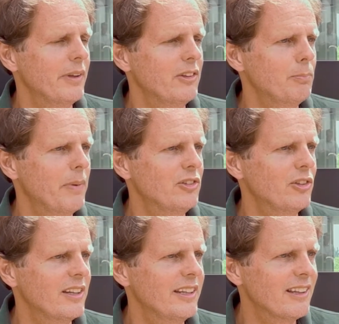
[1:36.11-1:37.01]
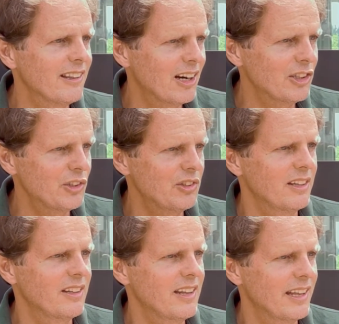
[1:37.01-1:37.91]
It's basically the largest
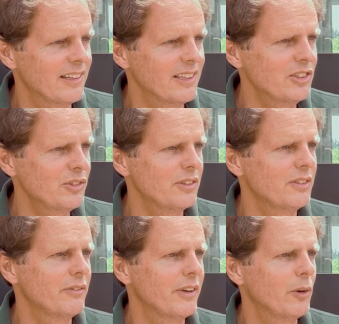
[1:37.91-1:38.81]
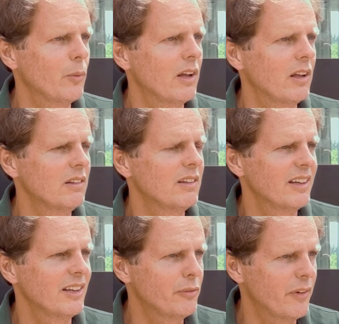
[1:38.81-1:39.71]
in the Netherlands, very well
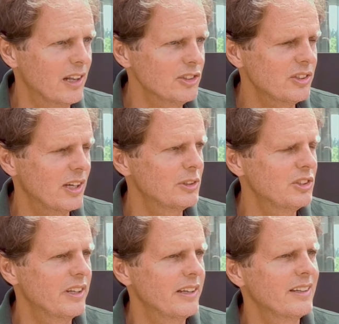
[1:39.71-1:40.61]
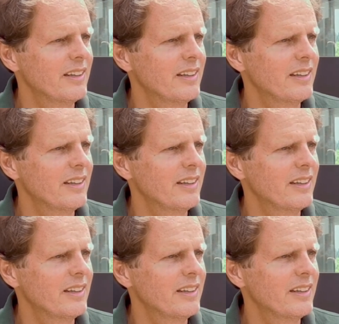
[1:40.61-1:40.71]
advanced, I would say.